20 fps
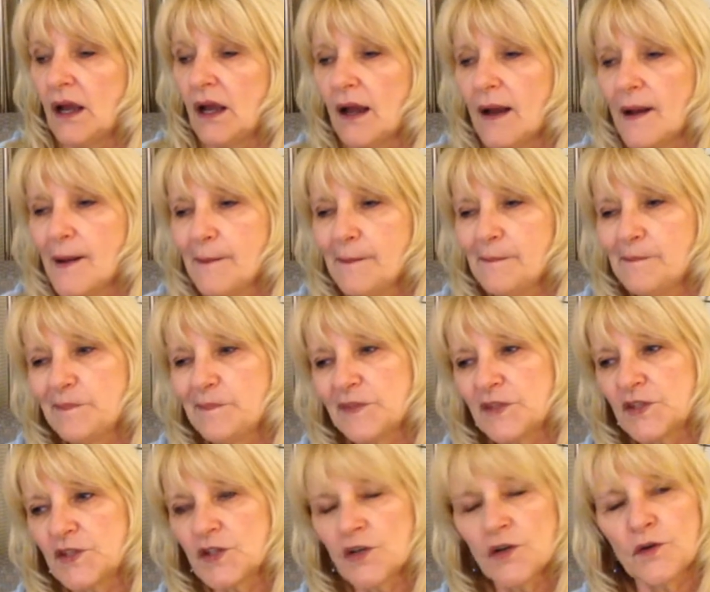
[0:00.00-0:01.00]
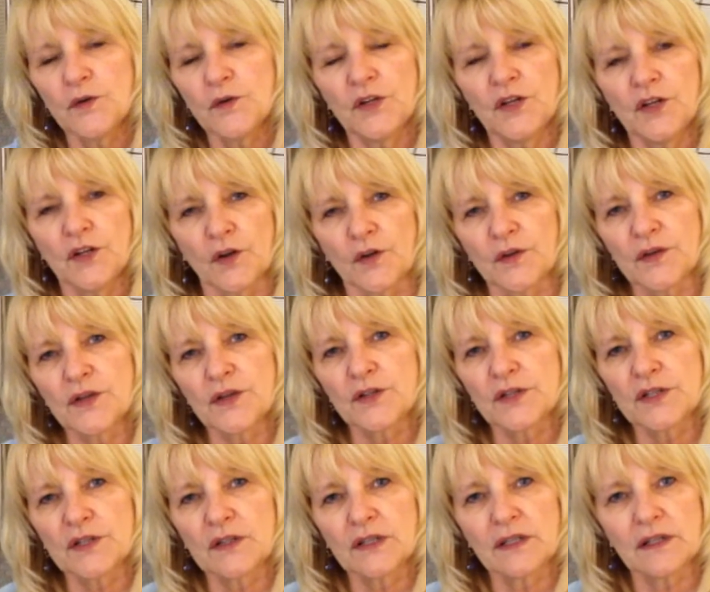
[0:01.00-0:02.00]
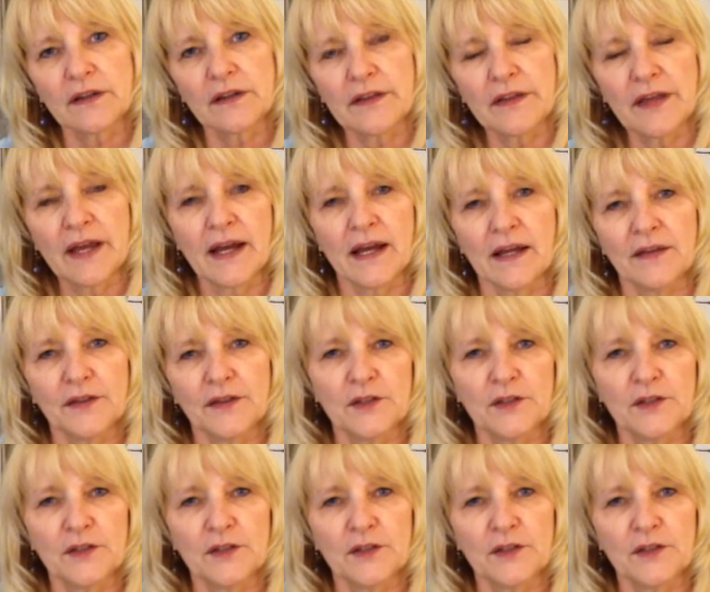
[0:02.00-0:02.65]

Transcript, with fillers: Um, so, you know, there's a little of that.